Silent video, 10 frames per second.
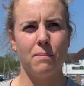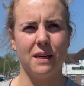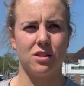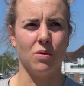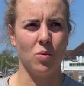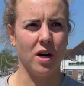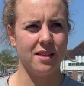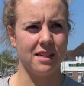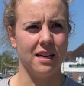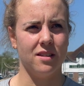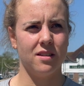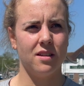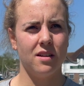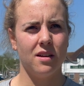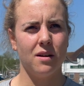Based on what I said.
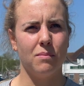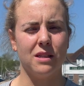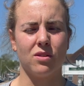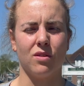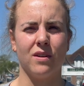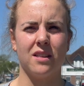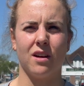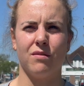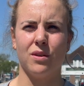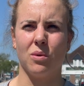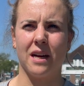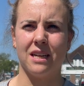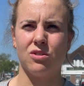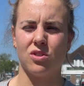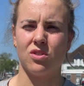Based on the fact that I feel like
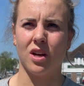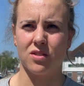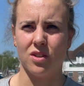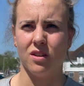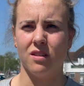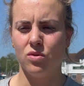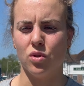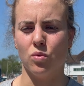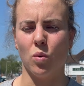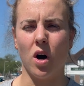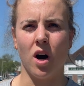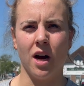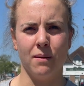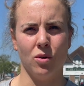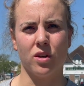it just doesn't do what
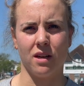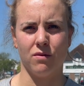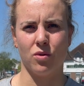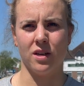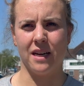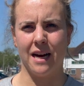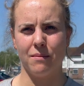I'm looking for in an app.